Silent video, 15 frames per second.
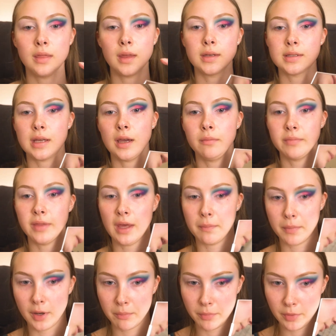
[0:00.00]
then to help that
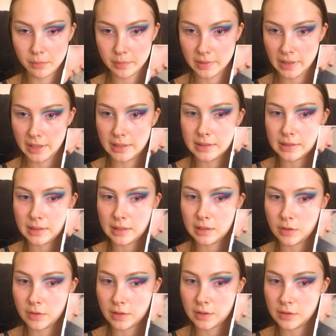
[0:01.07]
purple blend in,
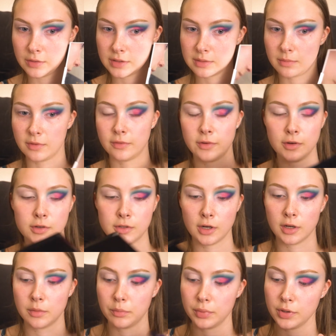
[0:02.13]
you can use some of your
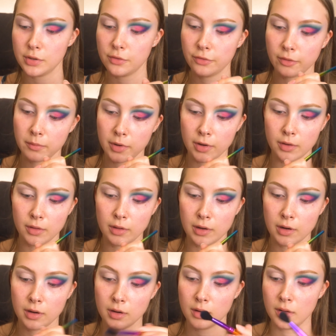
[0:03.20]
dark blue from
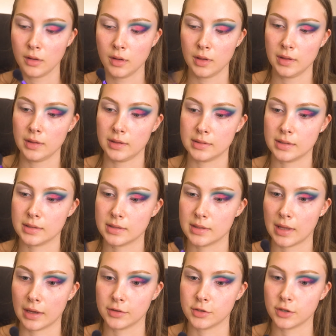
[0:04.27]
earlier. This is
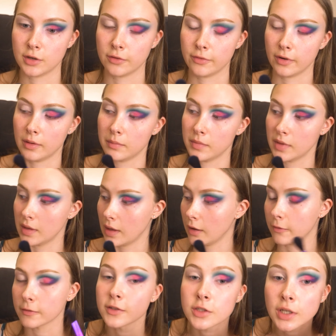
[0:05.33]
Thatcher from the
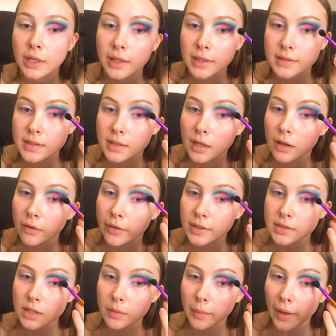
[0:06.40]
Elf and Jkissa to the
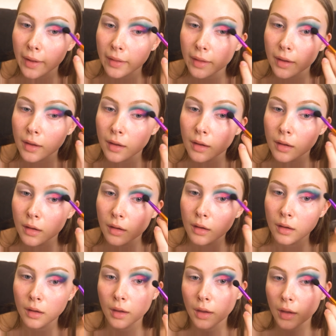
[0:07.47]
Rescue palette.
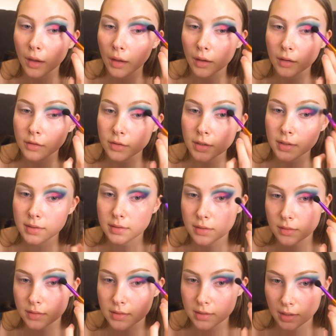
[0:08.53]
And just
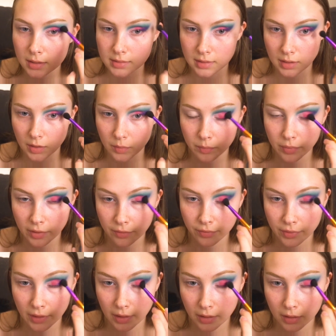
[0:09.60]
use that to help
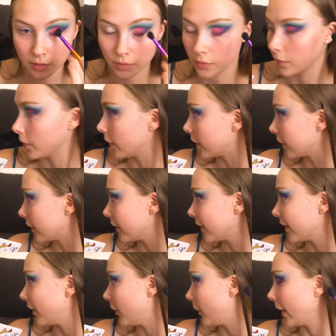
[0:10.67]
buff that inner corner.
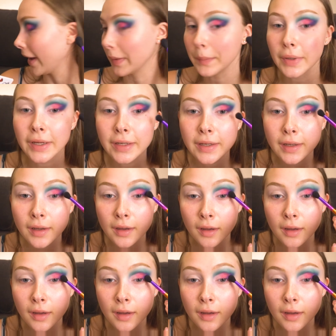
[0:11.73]
Hey bud.